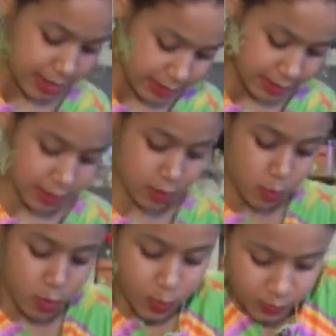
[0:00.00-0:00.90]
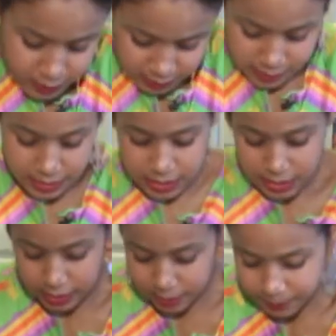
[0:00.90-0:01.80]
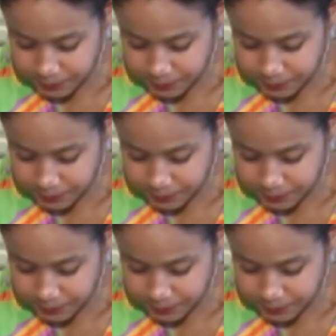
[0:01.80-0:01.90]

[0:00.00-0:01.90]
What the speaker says: and smooths, and then I